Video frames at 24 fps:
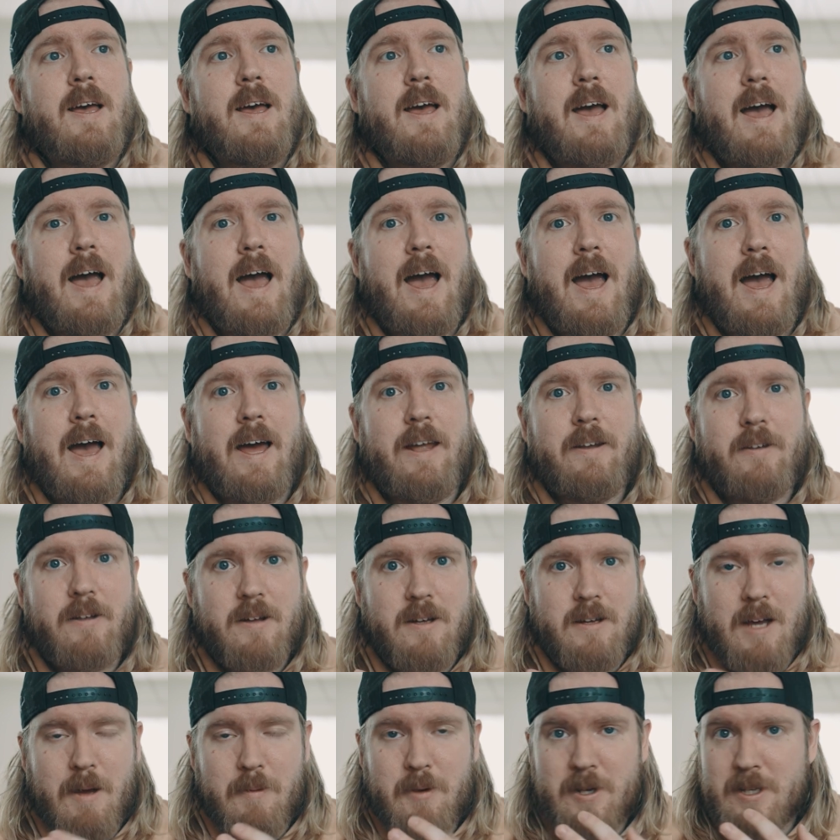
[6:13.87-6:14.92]
And
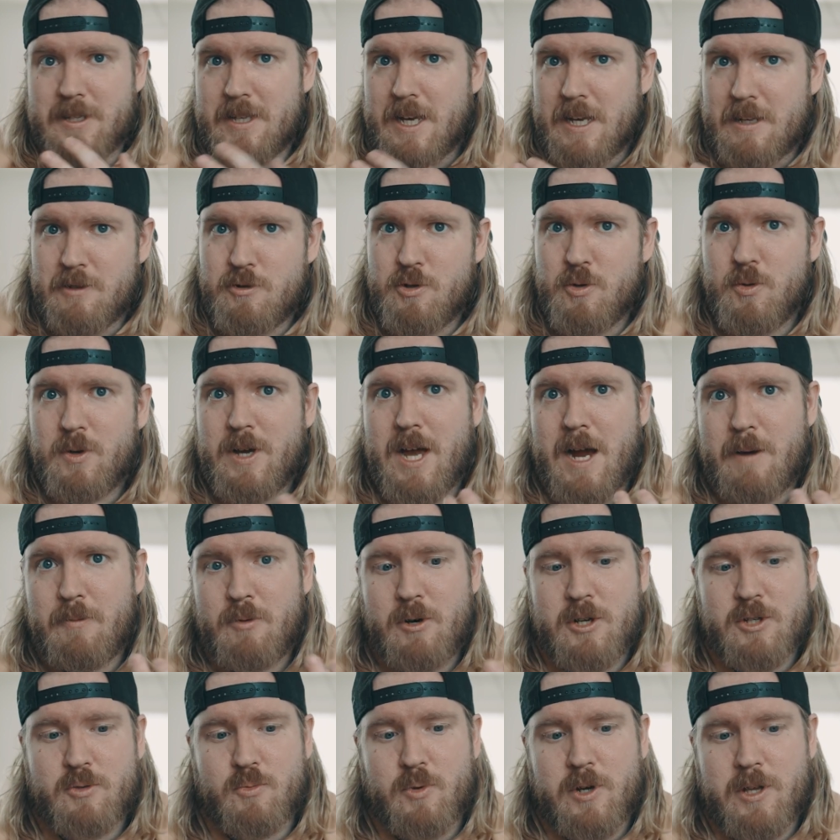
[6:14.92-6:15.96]
I'm gonna take 2
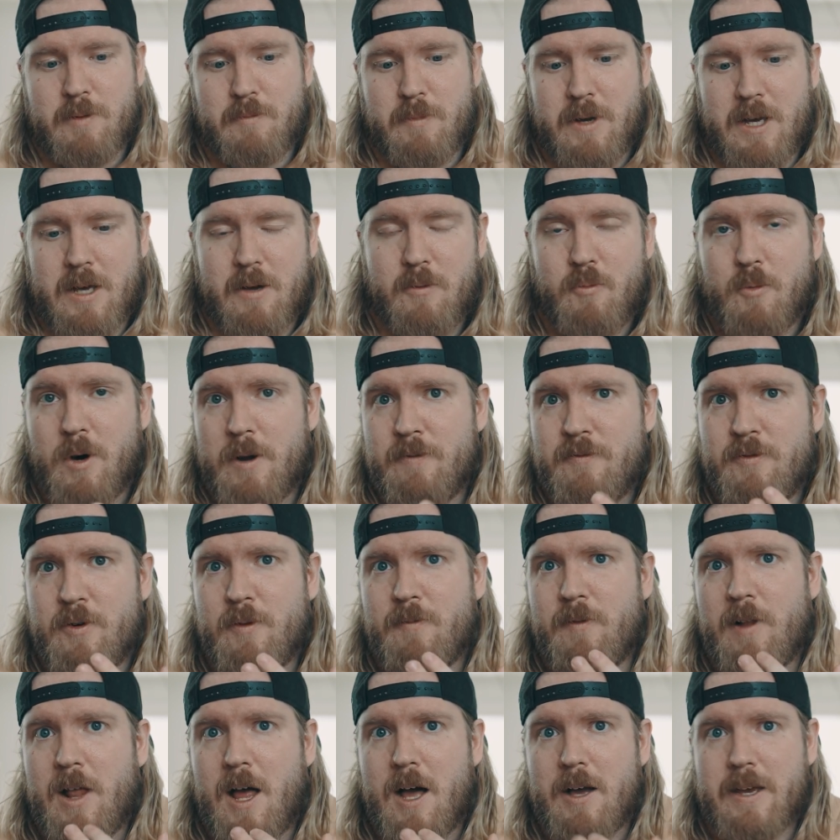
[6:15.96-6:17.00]
cameras with me, one for
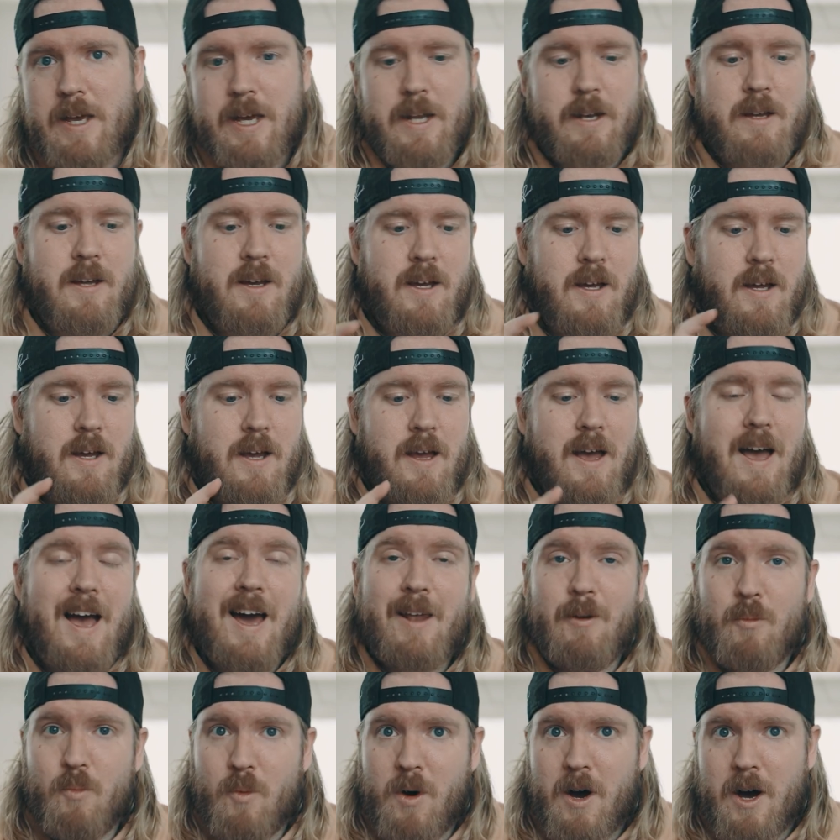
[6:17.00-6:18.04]
vlogging
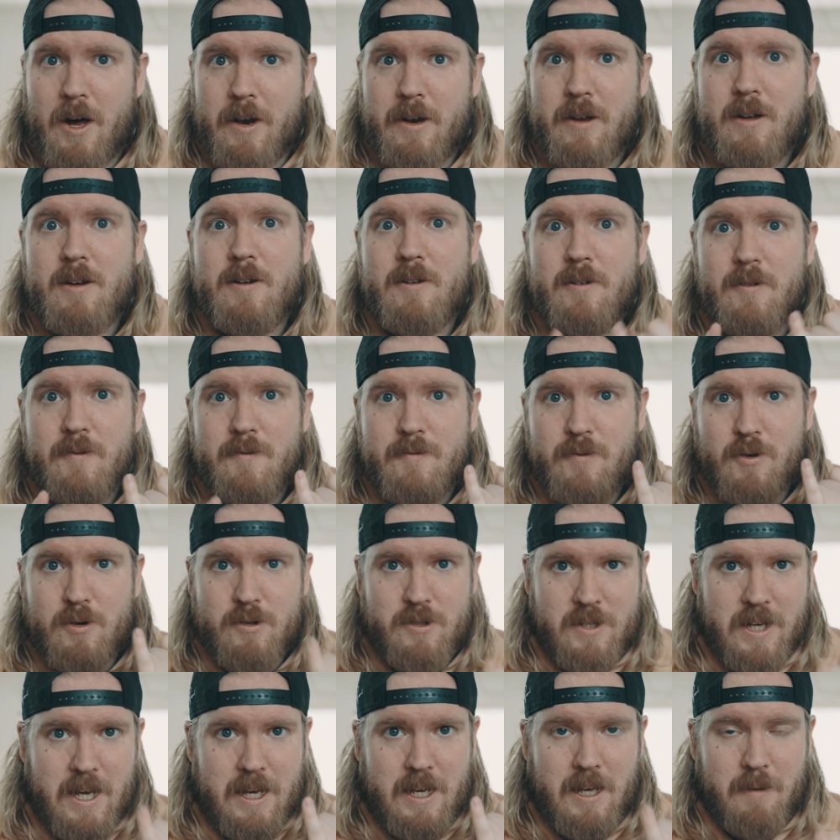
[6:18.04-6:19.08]
and one for
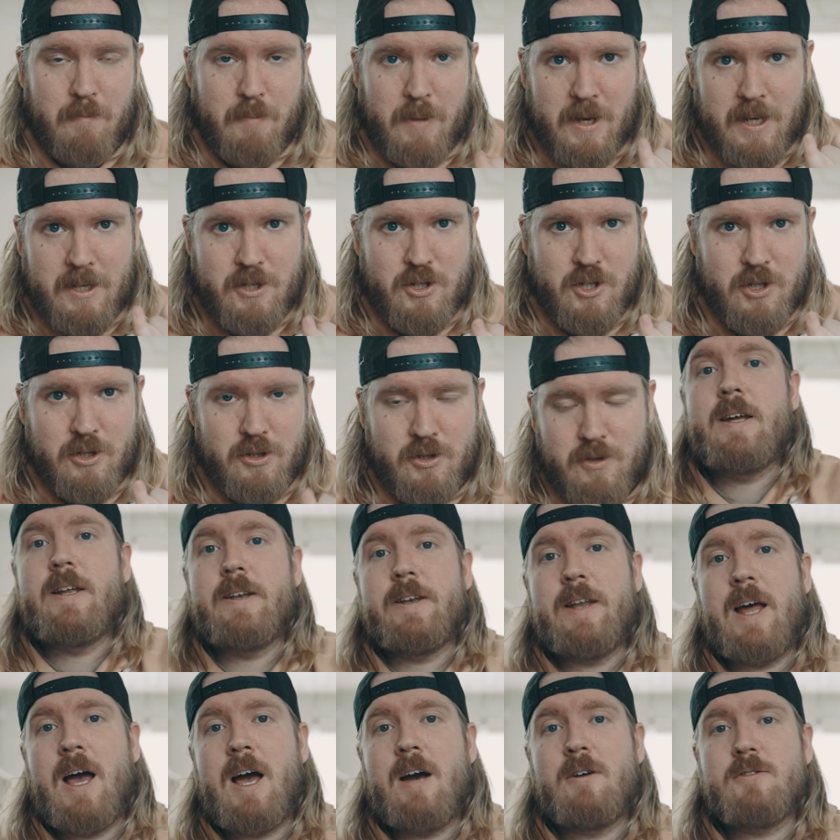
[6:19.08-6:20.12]
taking pictures.
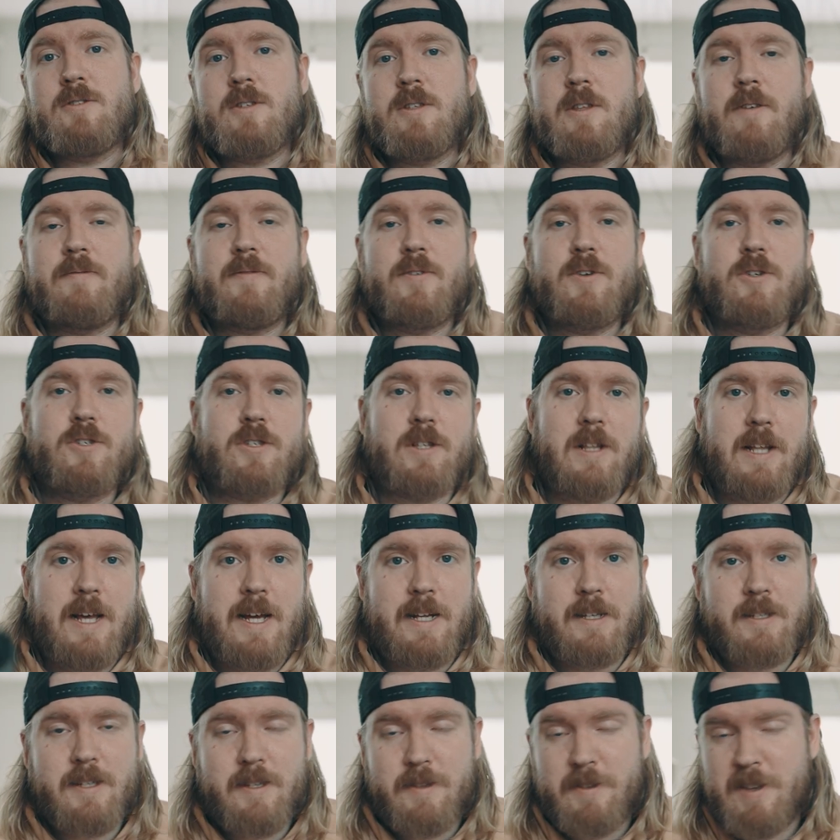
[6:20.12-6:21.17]
Now to the first
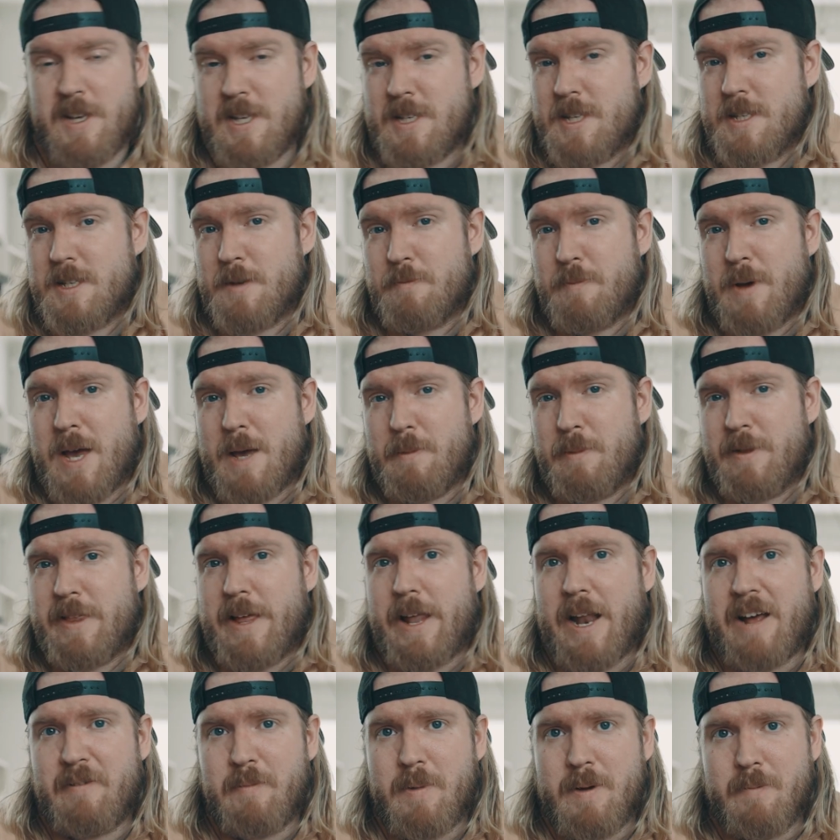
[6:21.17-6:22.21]
lens. This is a baby
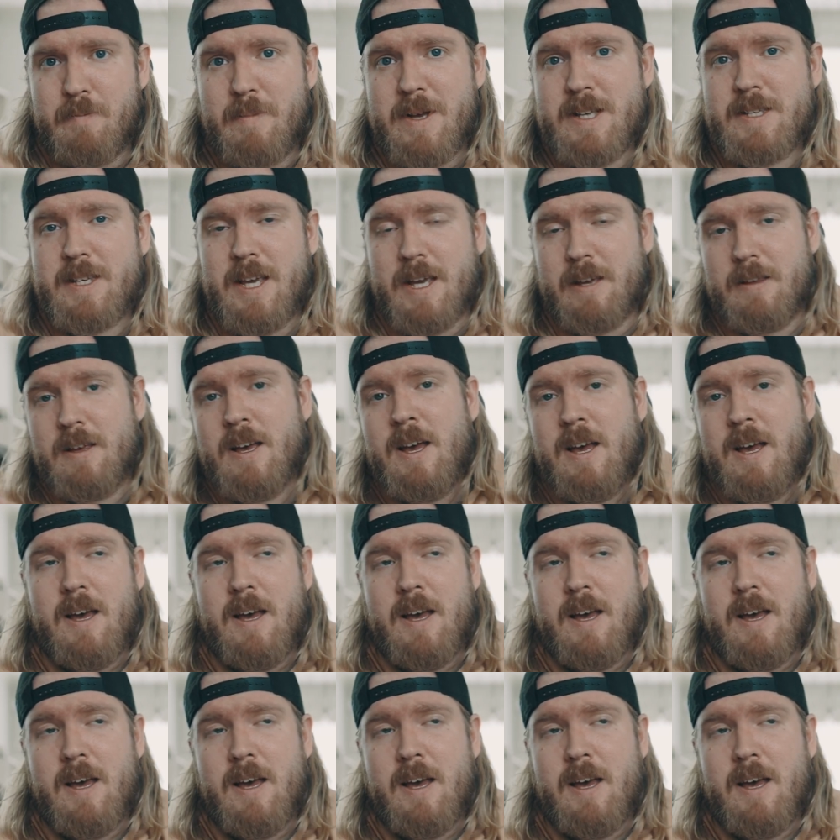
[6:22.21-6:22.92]
that I've been missing.